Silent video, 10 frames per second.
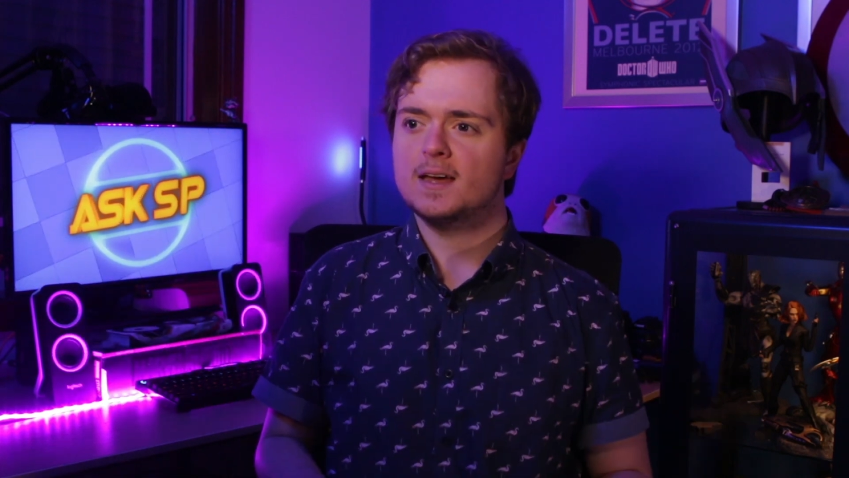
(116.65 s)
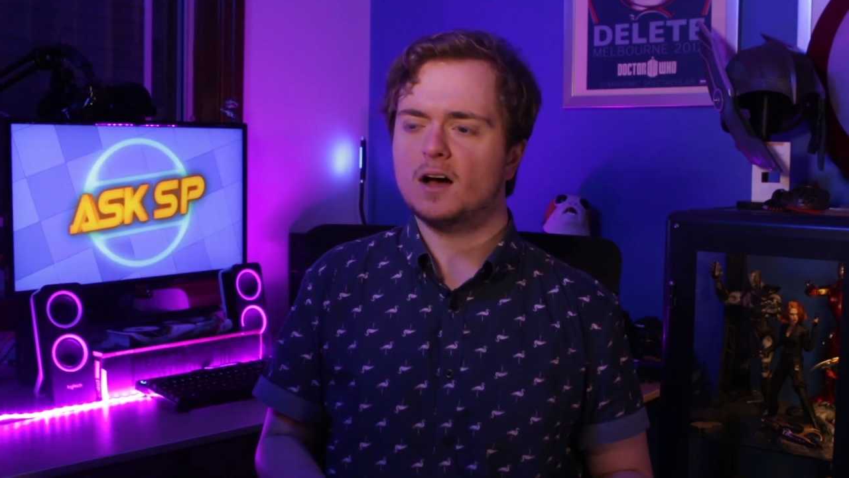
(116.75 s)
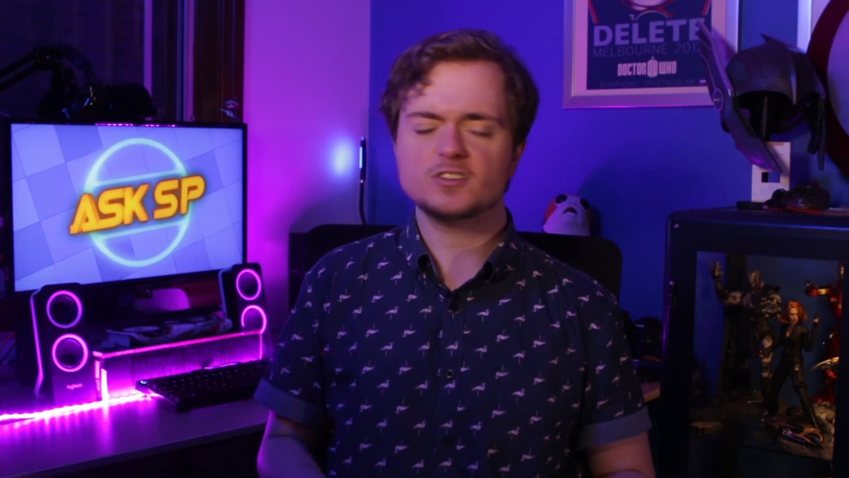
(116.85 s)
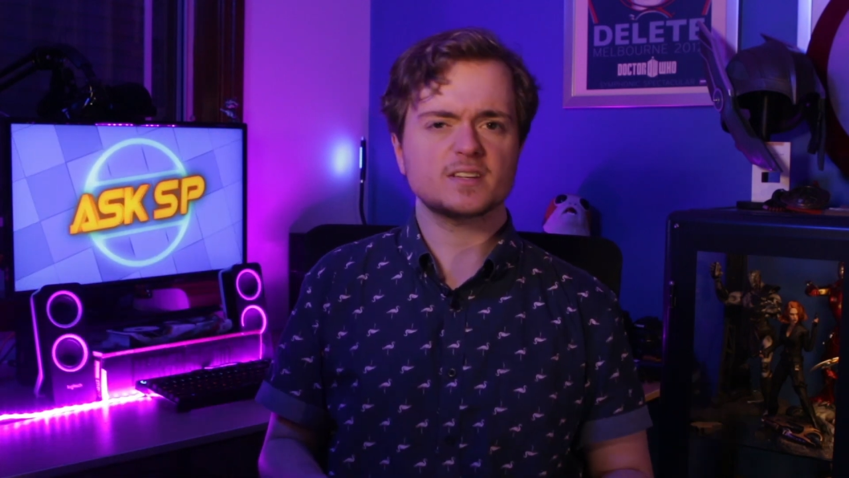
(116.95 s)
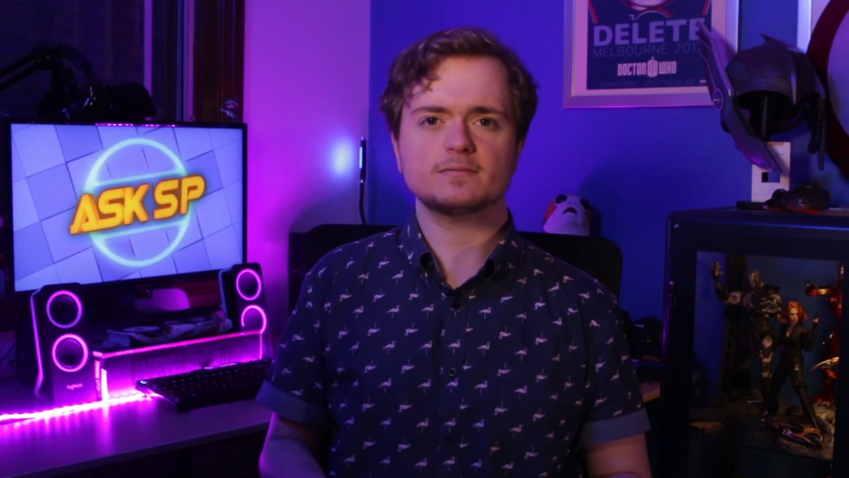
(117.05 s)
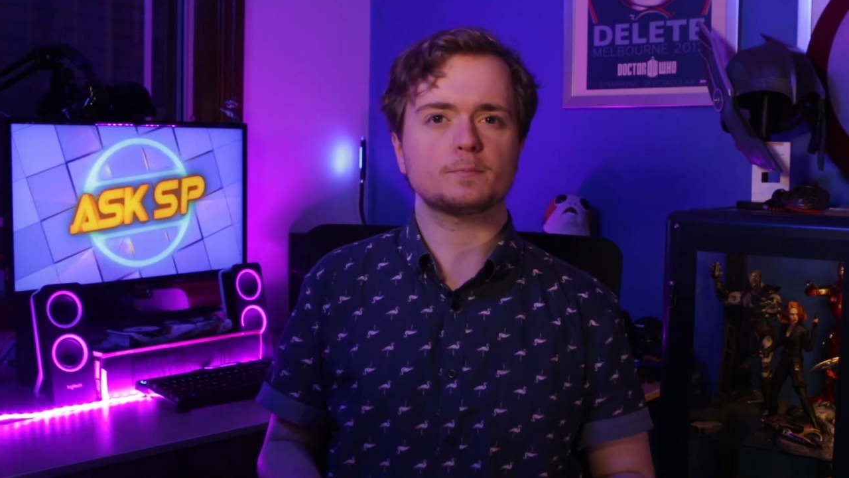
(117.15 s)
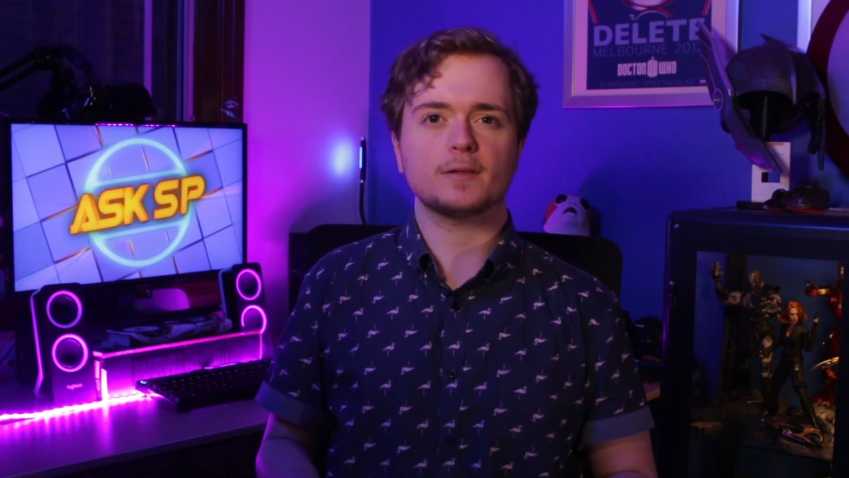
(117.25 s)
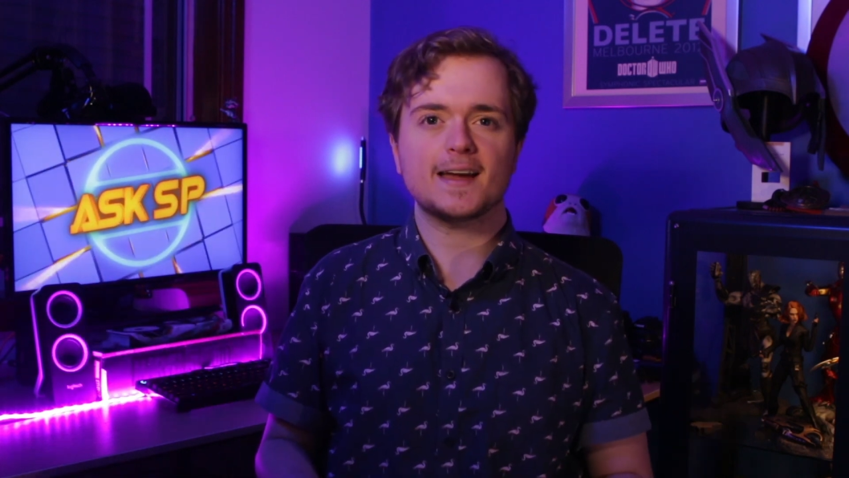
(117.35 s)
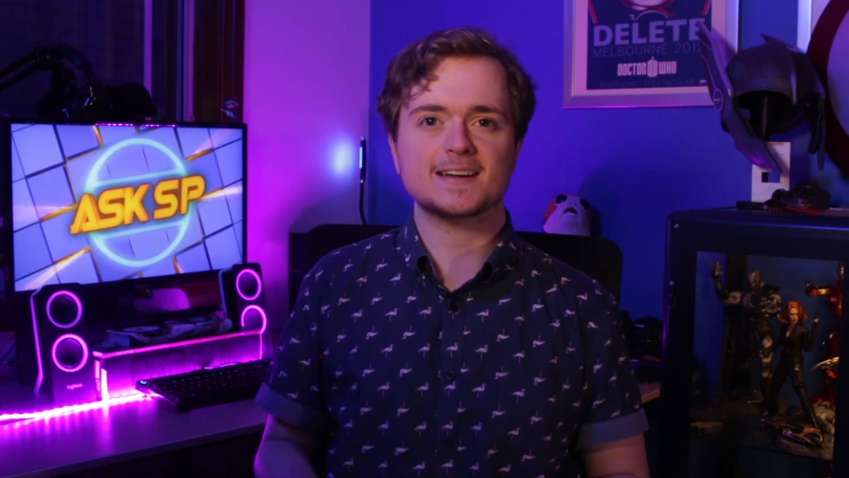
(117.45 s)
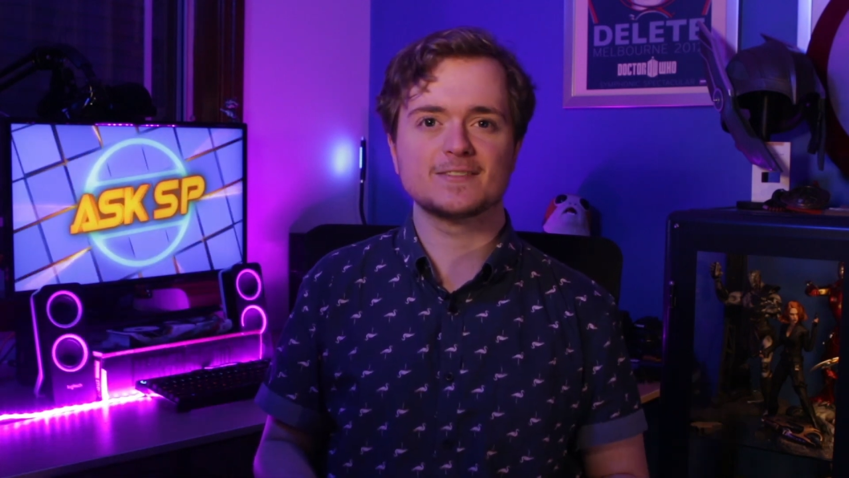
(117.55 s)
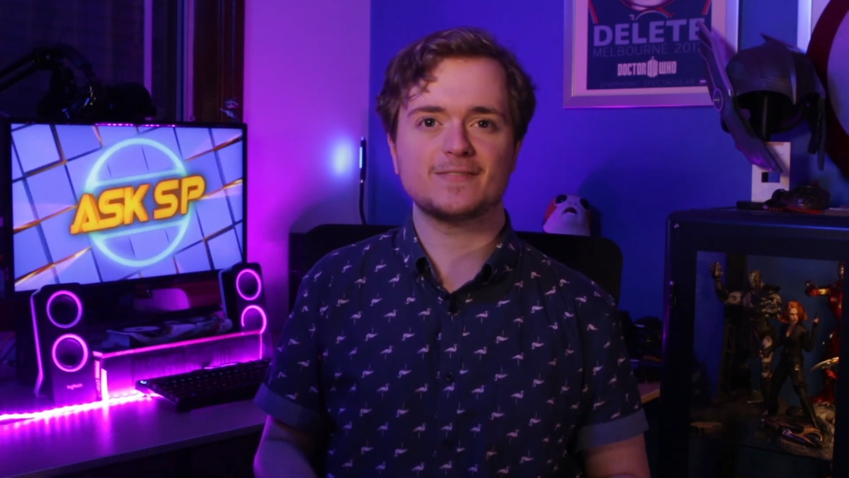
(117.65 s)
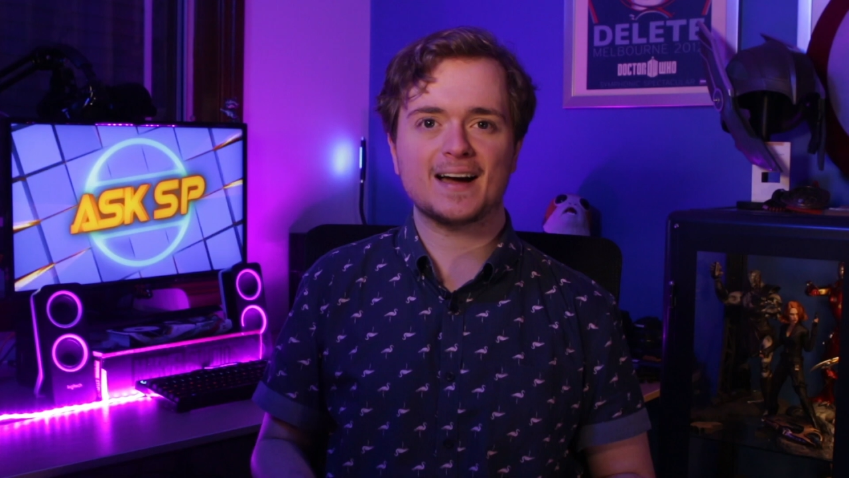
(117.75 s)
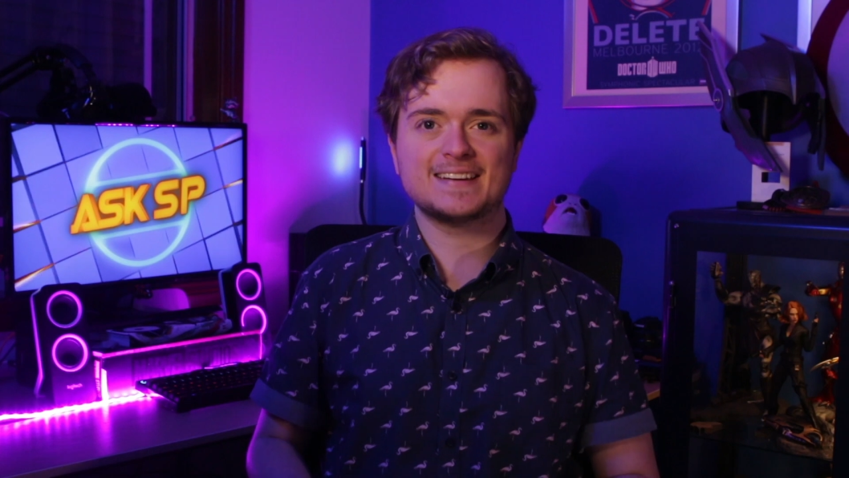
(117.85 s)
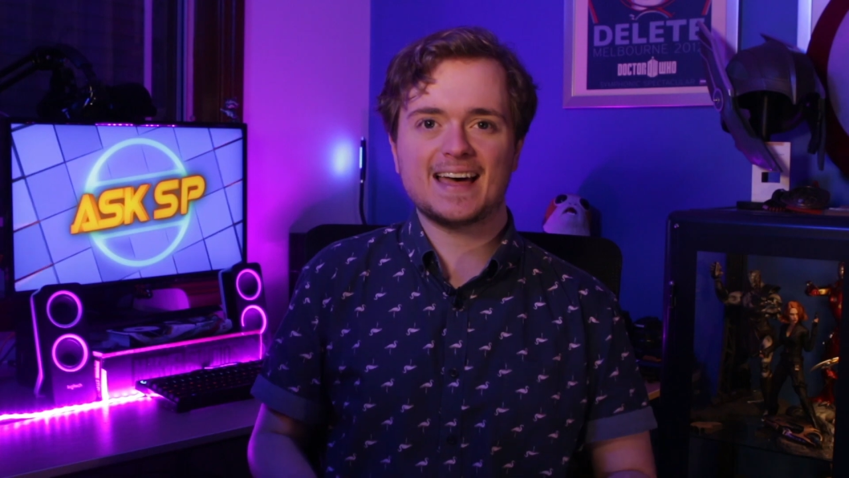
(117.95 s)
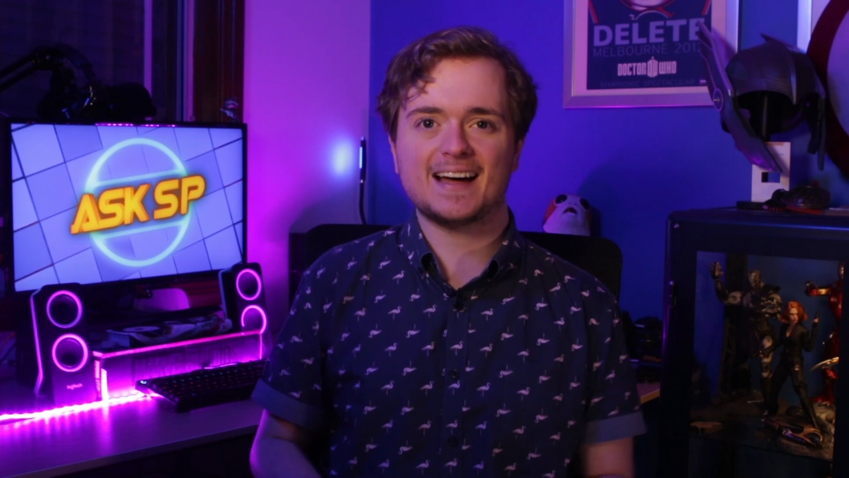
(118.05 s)
I'll just have to play it to
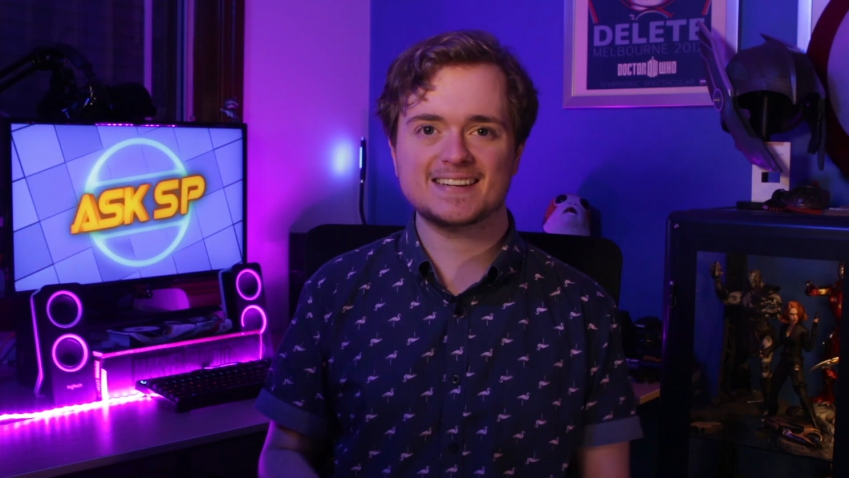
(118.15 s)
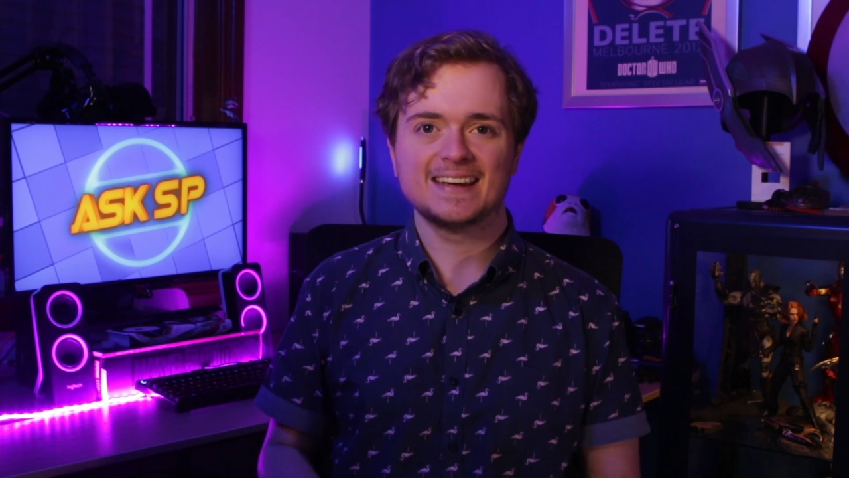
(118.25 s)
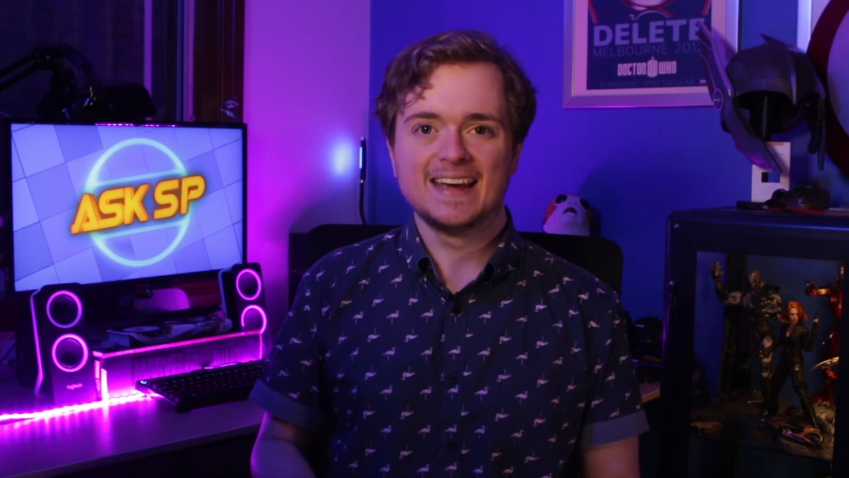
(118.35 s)
find out.